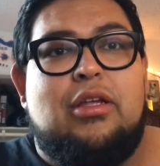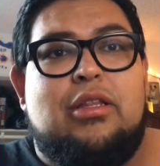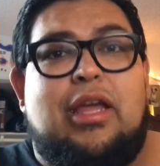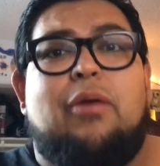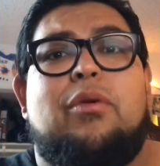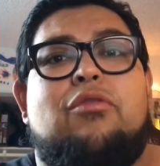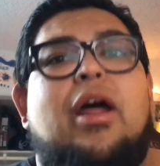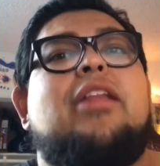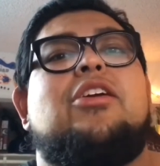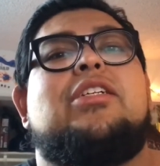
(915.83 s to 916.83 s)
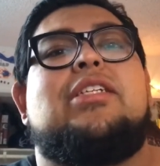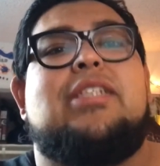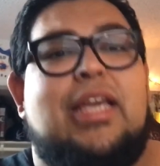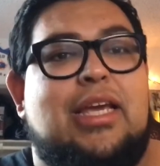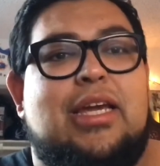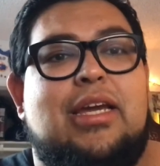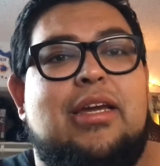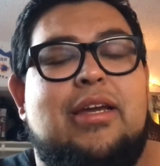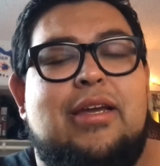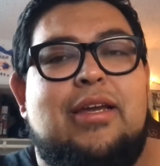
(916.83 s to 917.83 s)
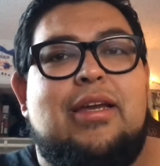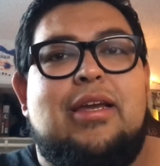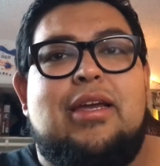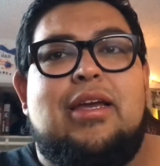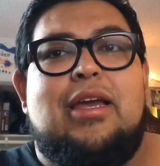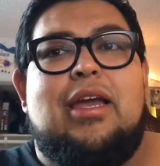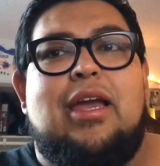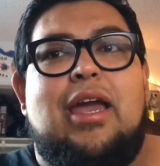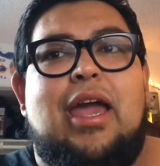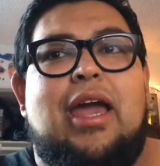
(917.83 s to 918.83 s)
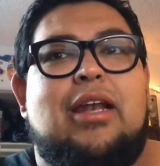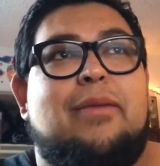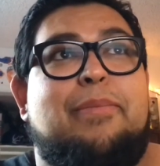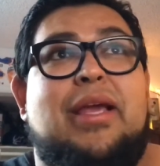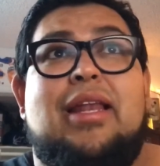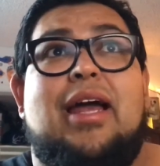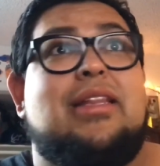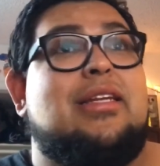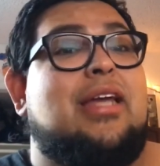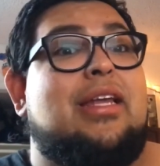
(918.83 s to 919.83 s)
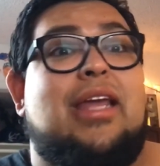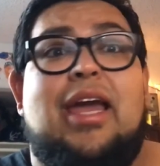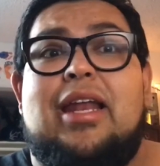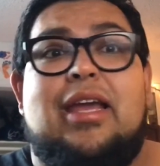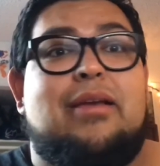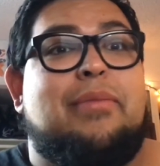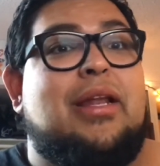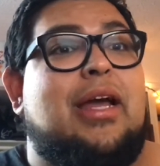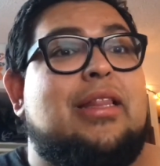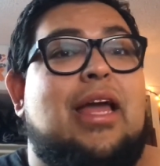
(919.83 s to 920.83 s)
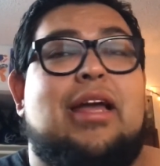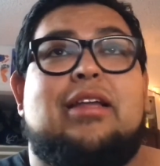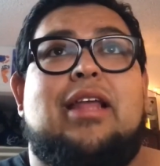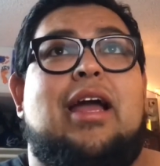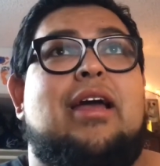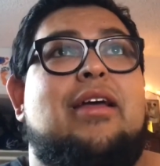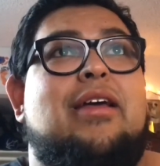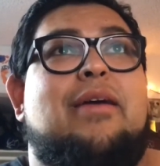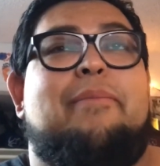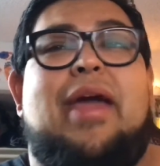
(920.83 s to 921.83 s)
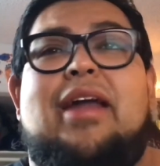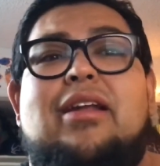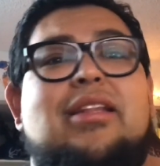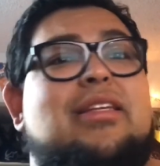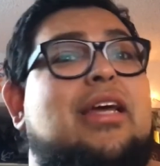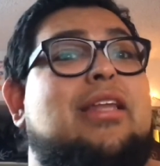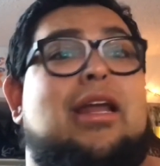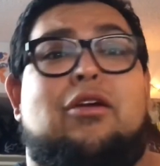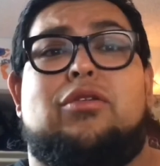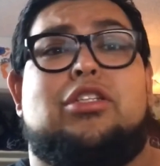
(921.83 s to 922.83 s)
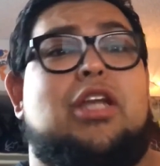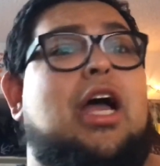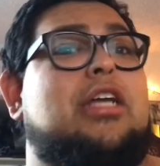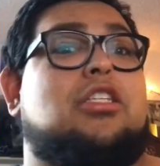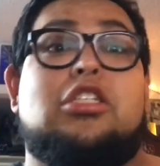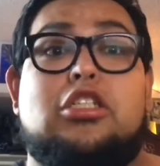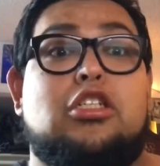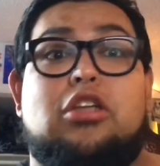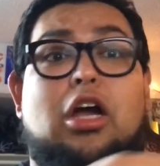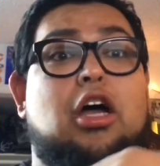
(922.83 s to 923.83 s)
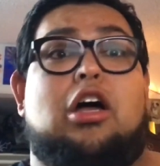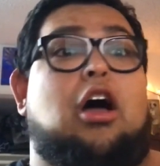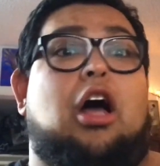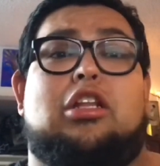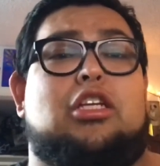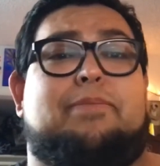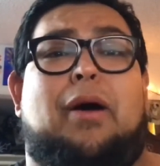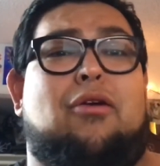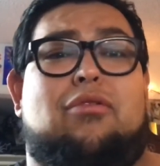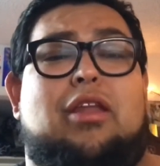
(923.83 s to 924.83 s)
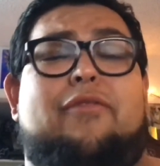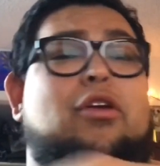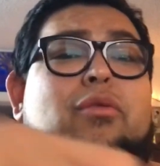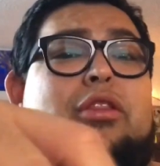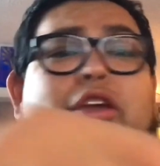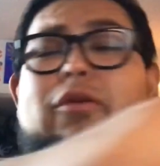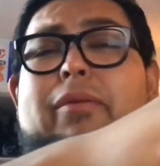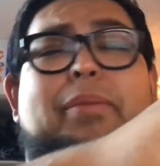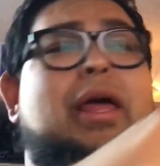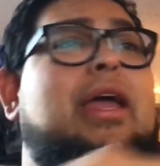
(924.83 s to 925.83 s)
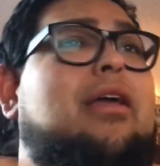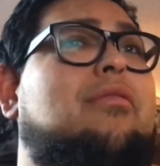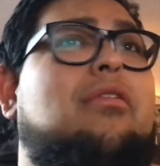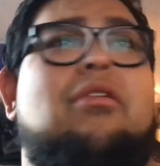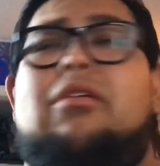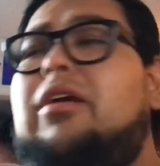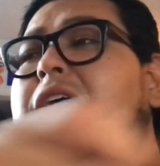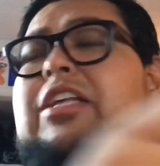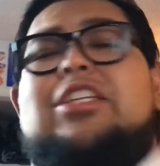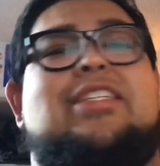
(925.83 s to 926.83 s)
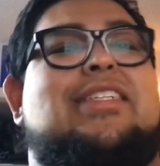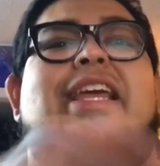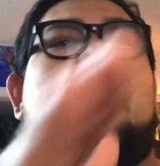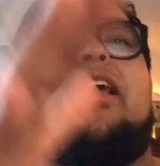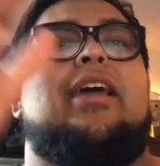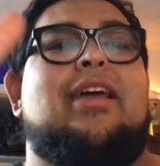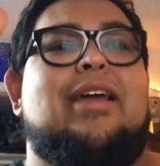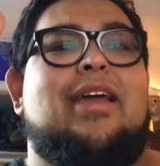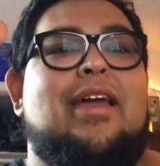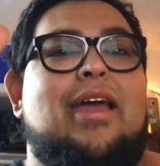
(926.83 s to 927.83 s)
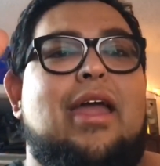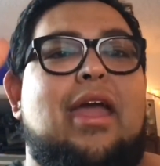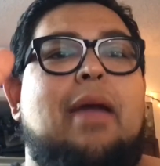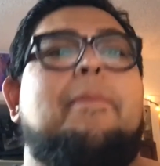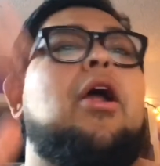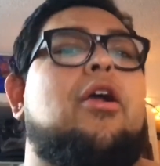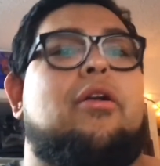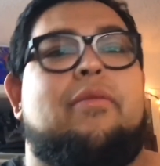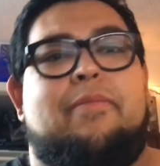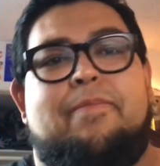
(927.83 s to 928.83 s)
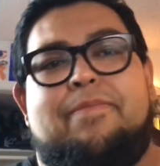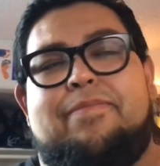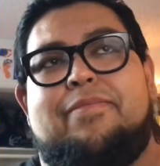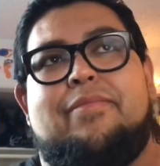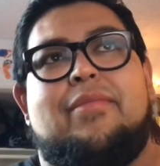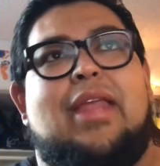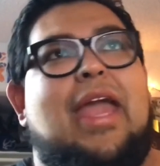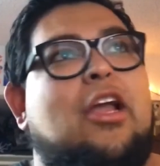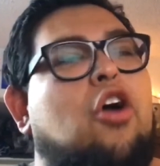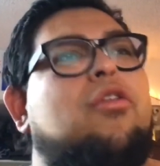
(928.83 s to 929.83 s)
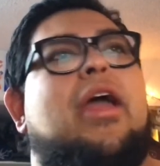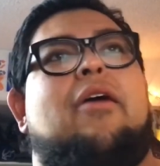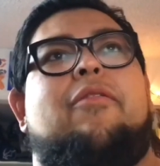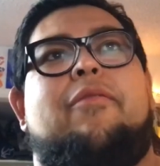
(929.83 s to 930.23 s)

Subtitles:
They would rather sink and be like the Titanic, be like that band on the Titanic. It was nice on this boat living with you and playing, and just sink and burn and go down.